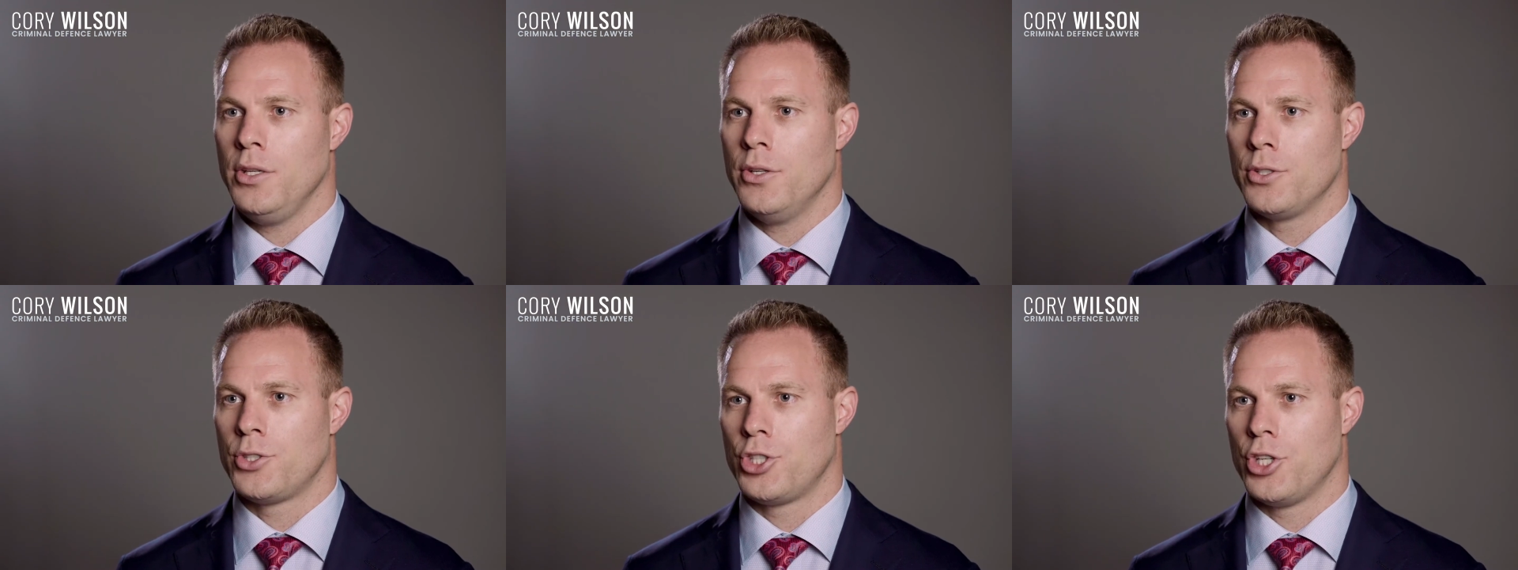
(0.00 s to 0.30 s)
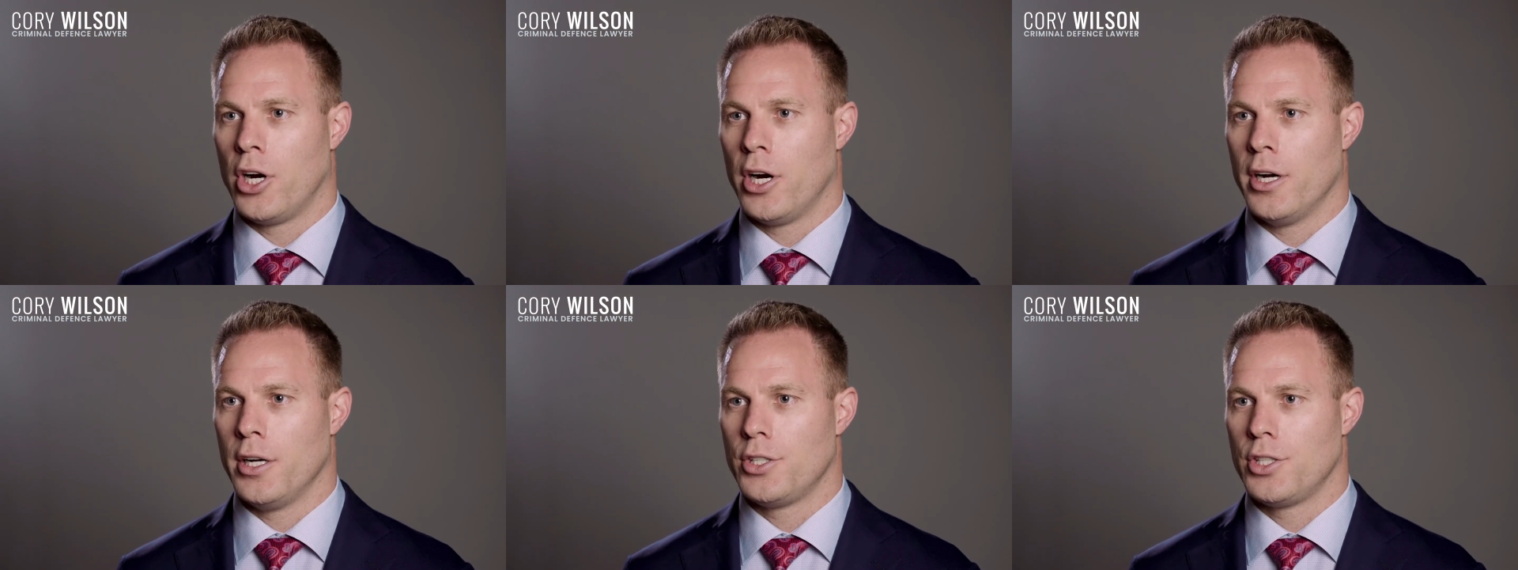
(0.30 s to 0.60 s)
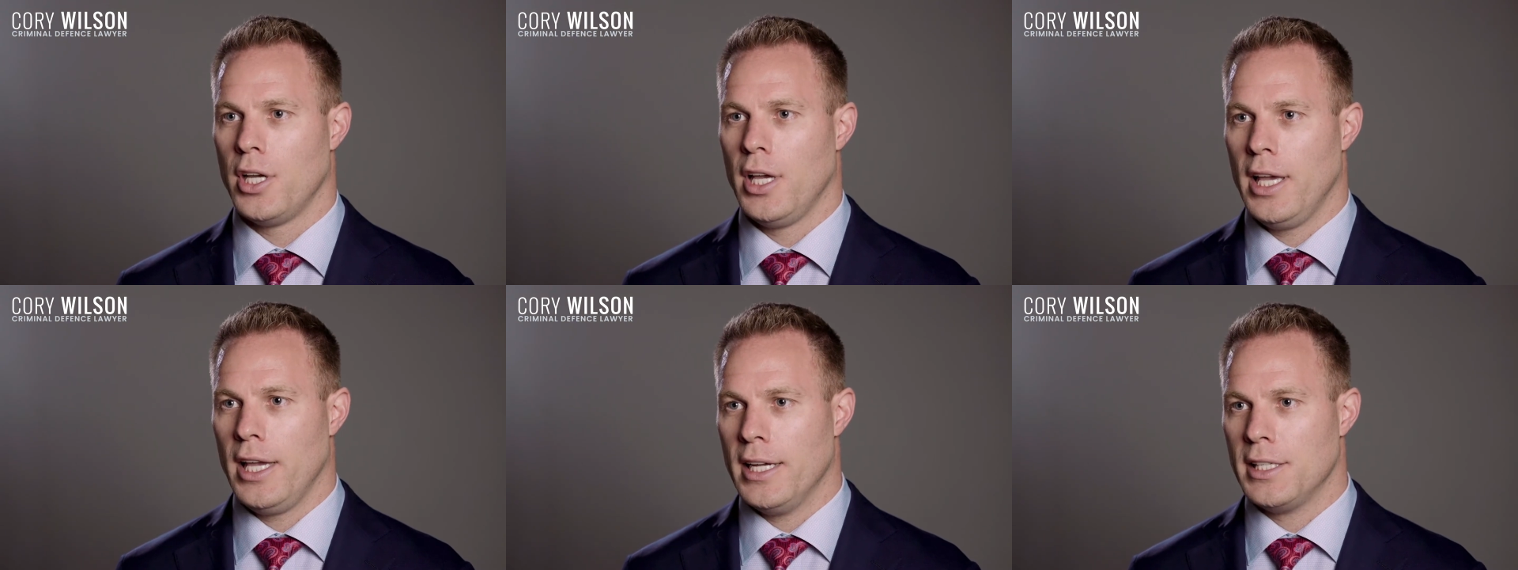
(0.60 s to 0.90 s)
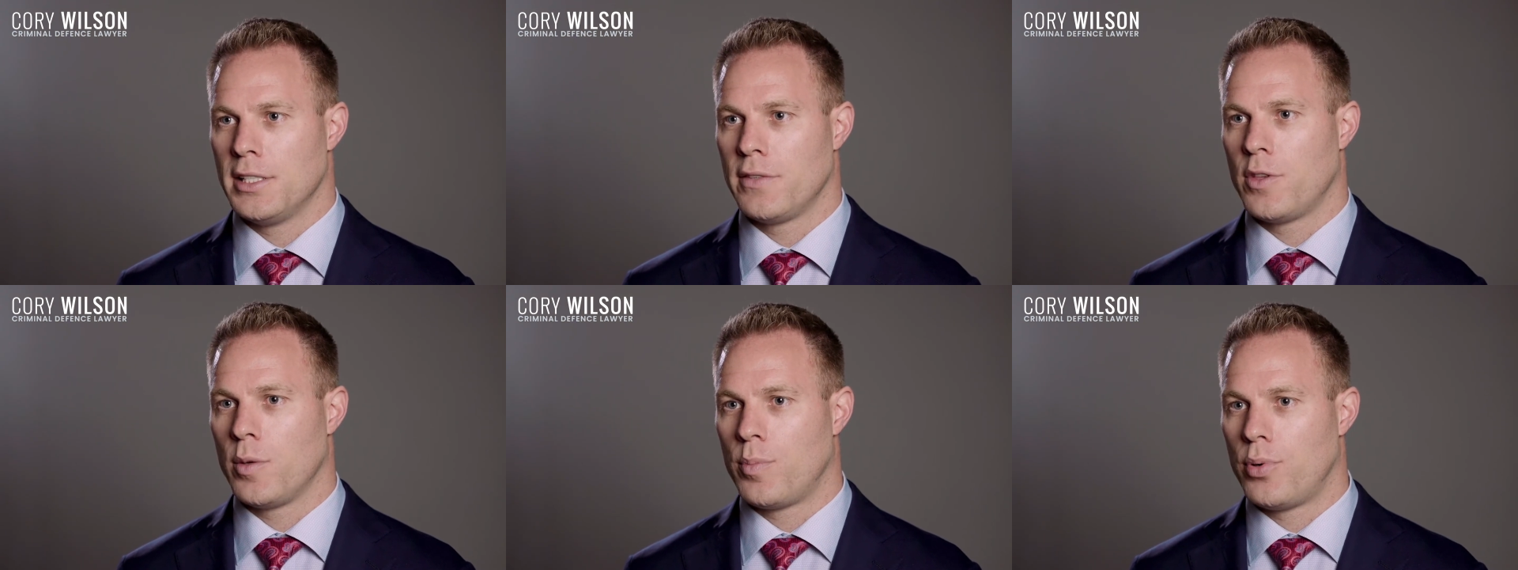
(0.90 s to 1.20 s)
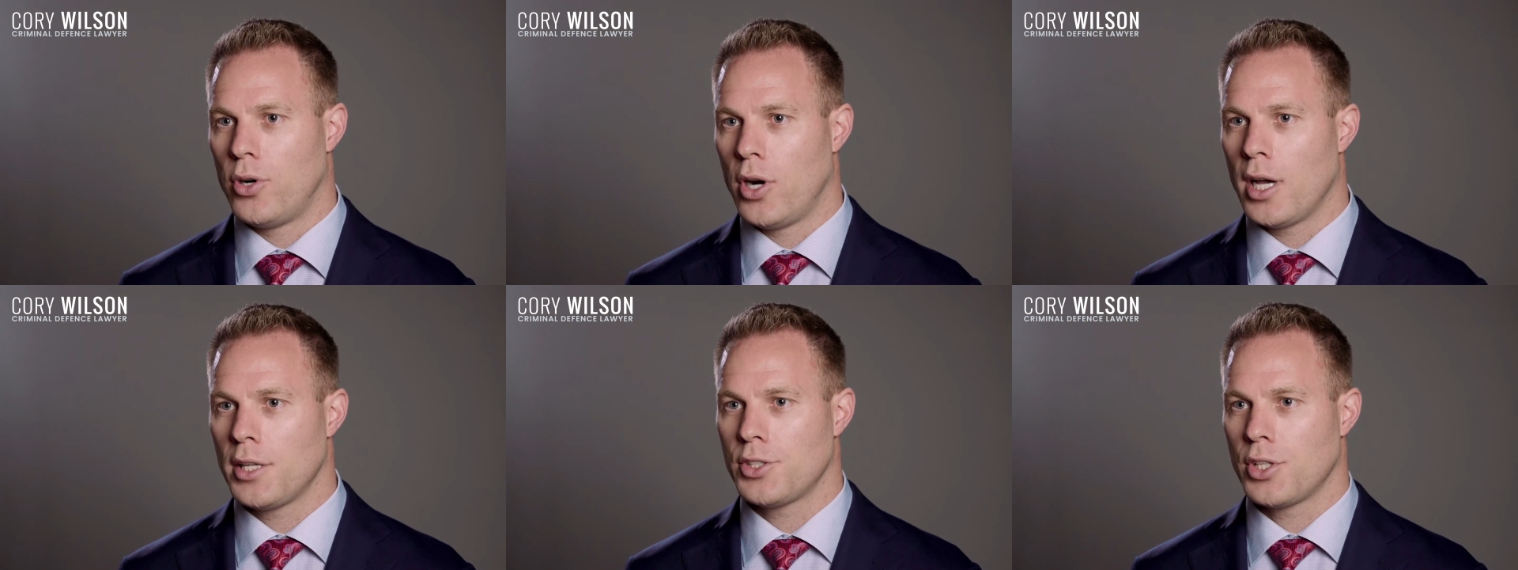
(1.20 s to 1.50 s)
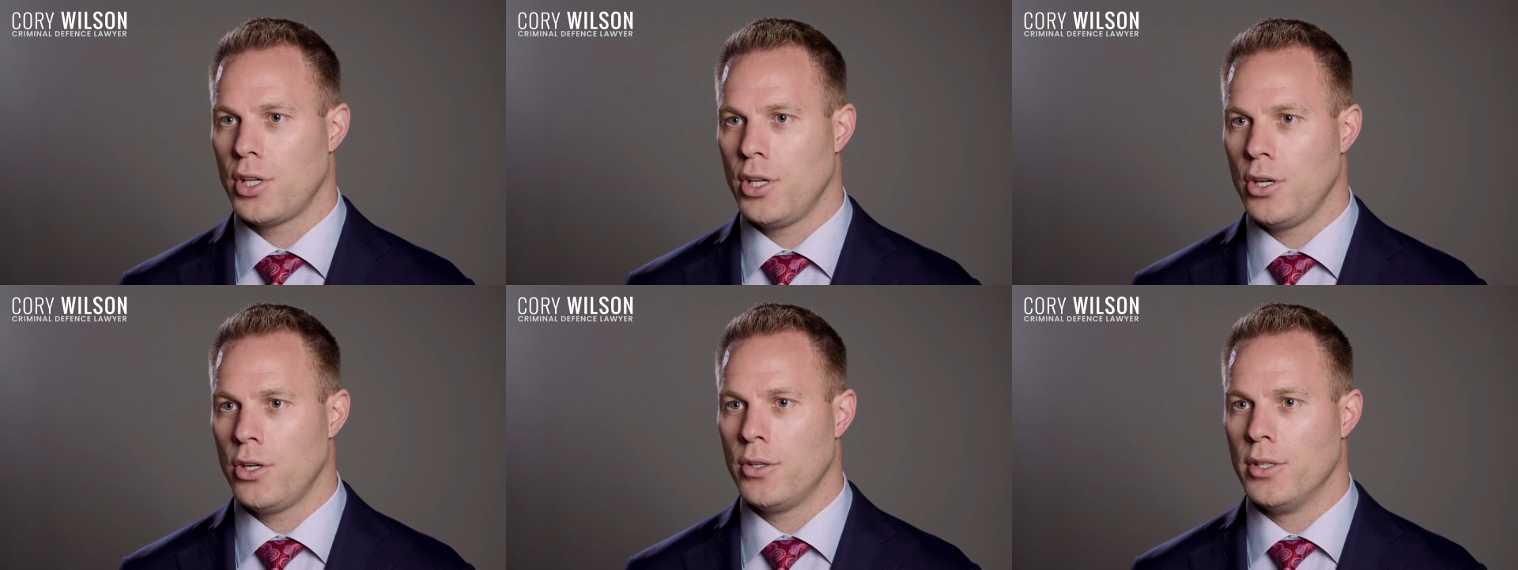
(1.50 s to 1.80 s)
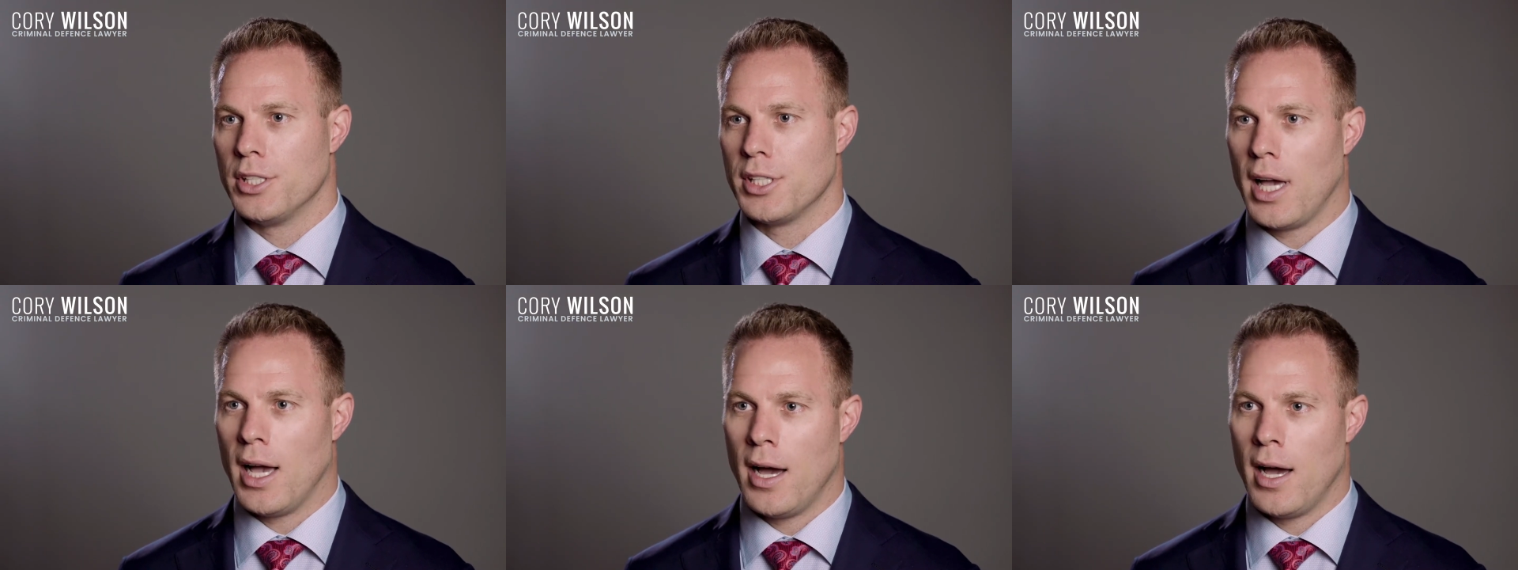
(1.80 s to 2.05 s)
your charge is if the prosecutor is